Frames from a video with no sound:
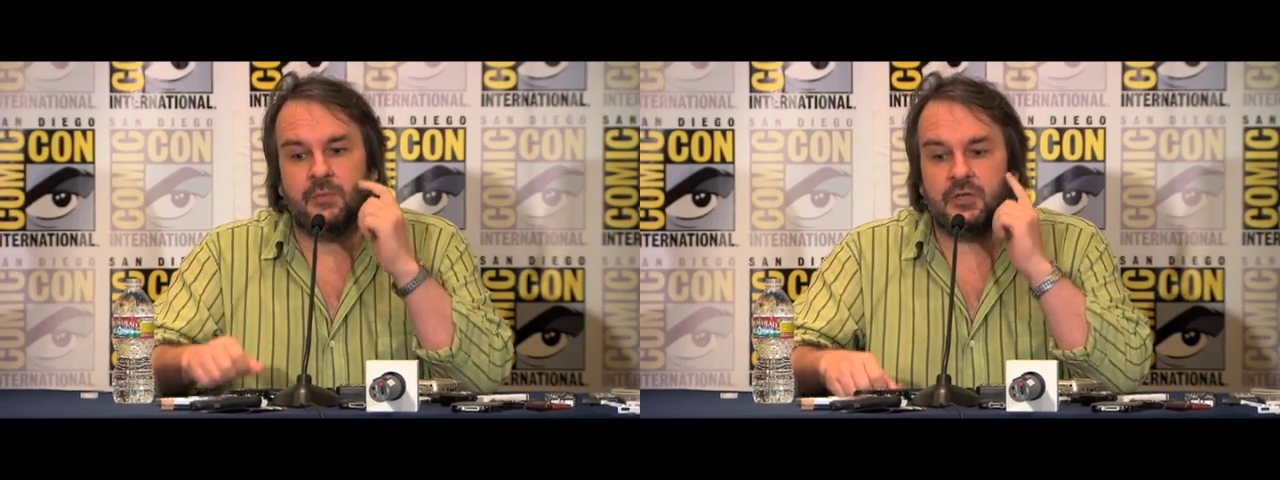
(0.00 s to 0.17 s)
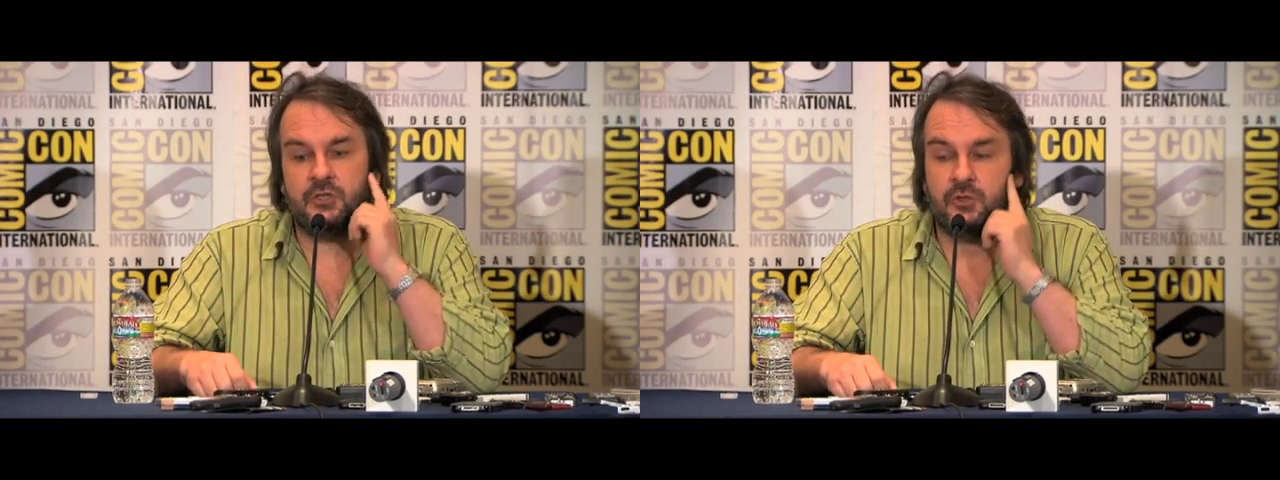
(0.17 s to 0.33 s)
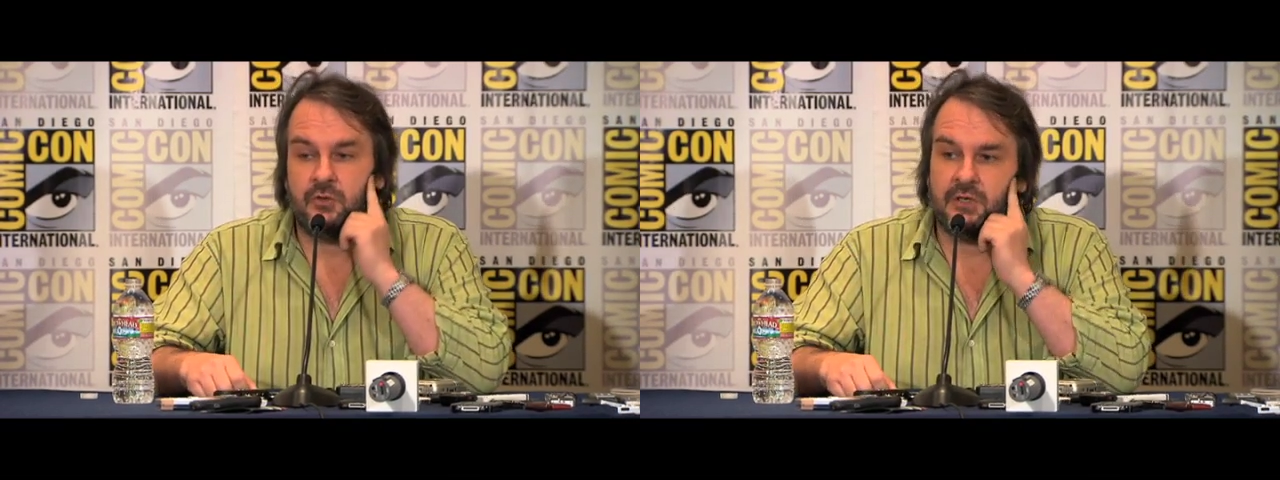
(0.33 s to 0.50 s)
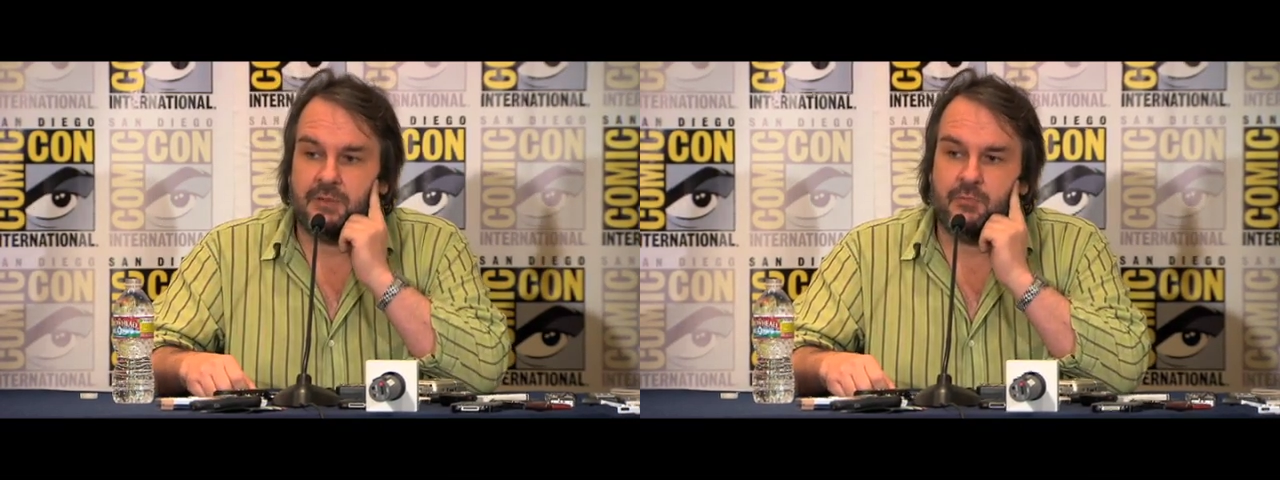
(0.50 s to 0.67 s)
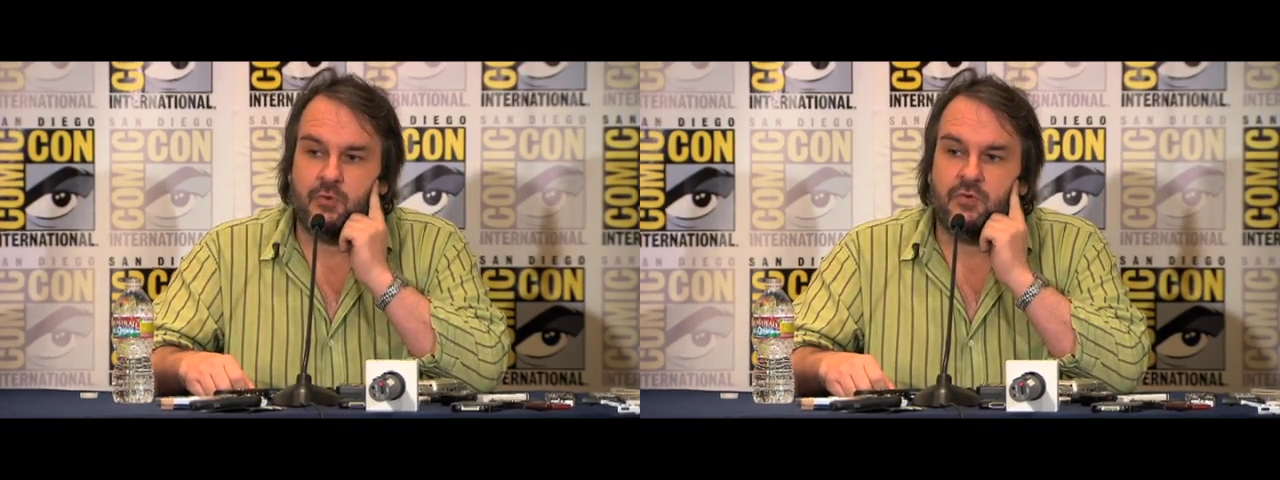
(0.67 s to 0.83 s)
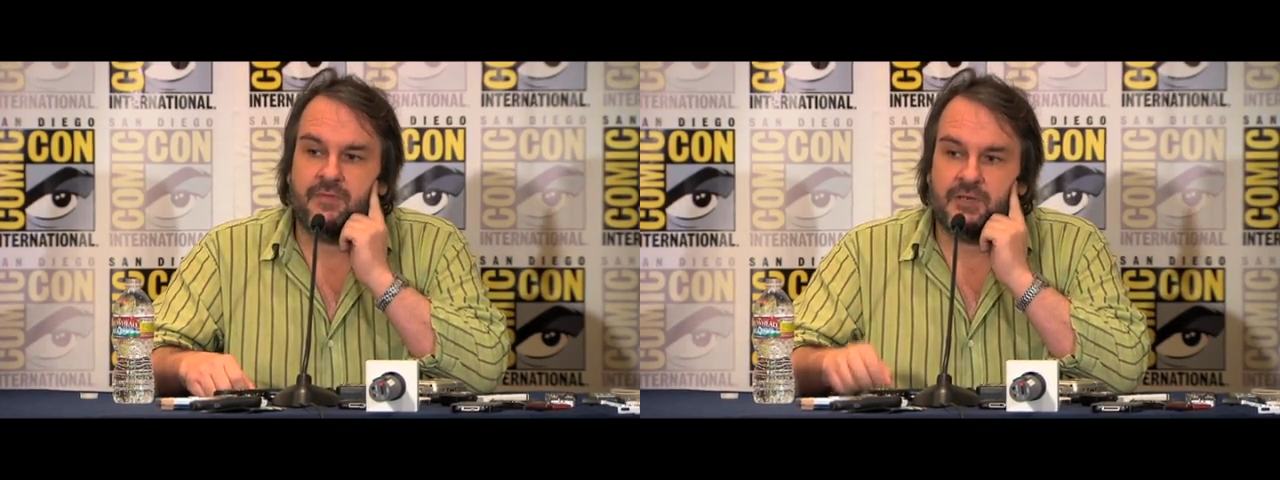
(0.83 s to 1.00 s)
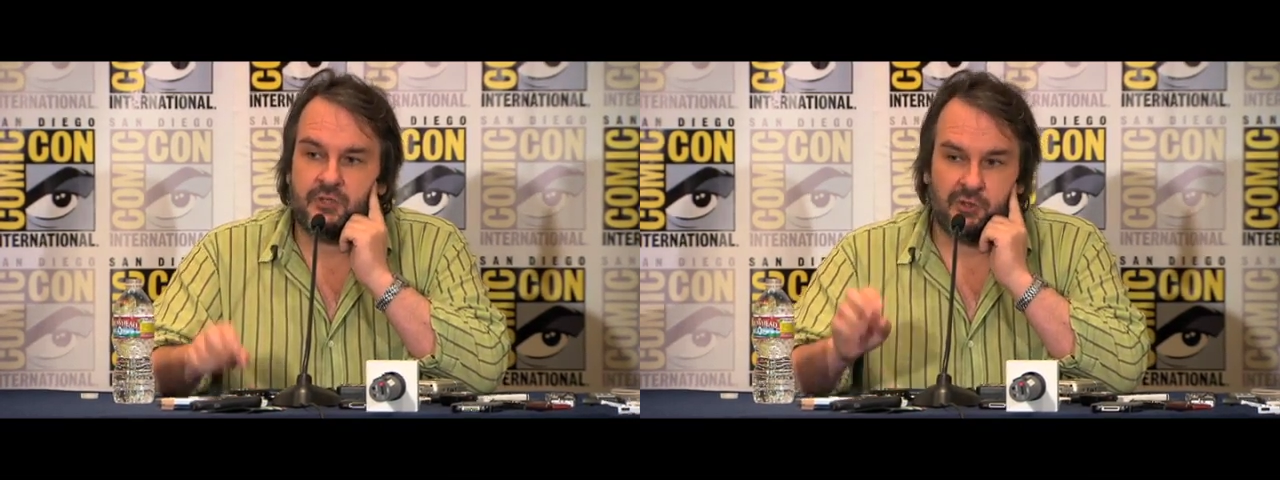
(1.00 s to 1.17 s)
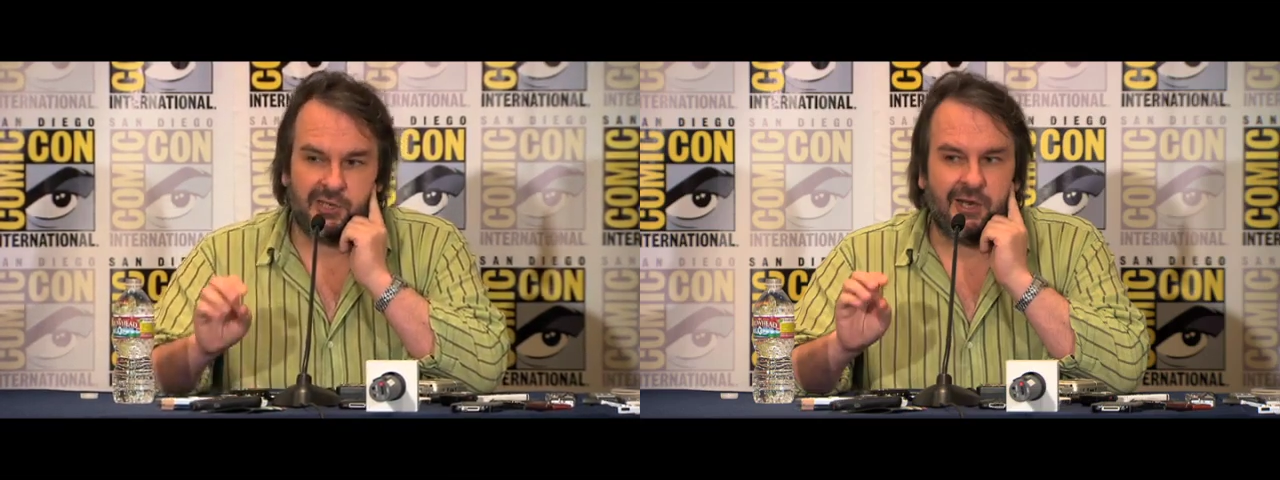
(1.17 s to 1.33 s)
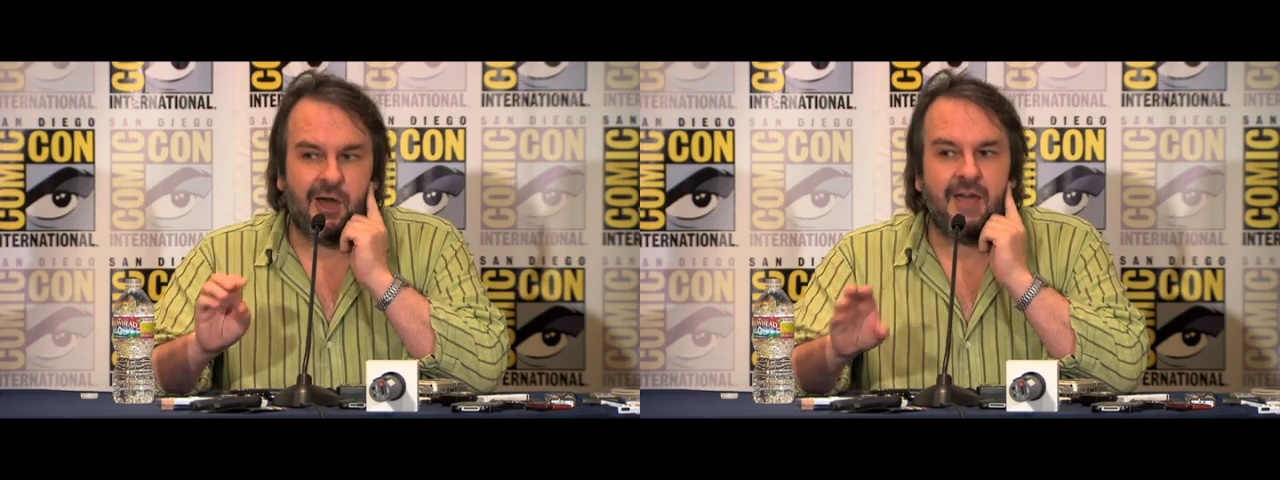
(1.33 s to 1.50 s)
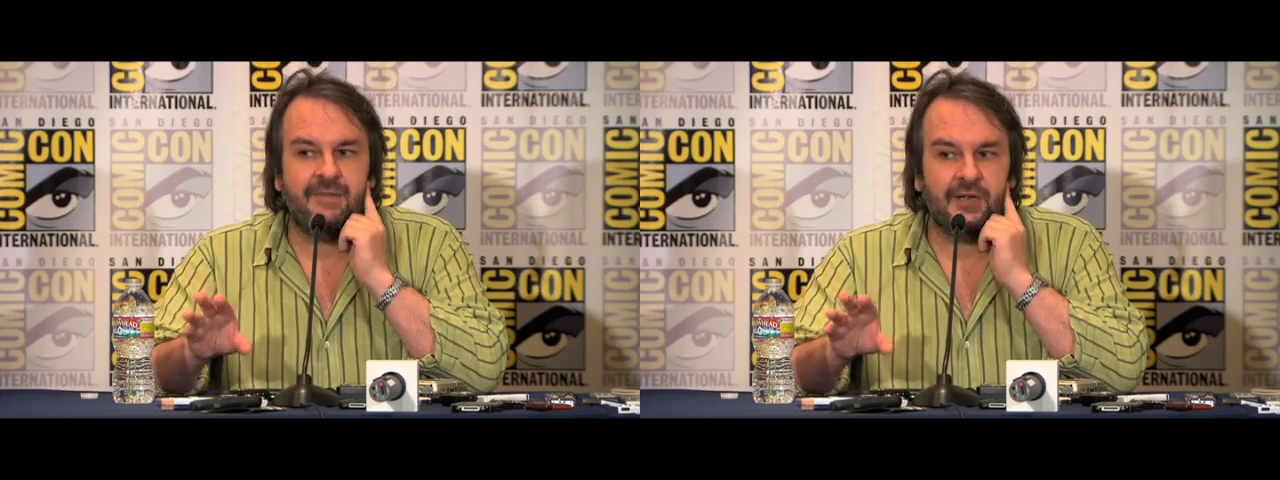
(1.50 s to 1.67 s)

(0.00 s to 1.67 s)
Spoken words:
but shoot a movie, shoot a live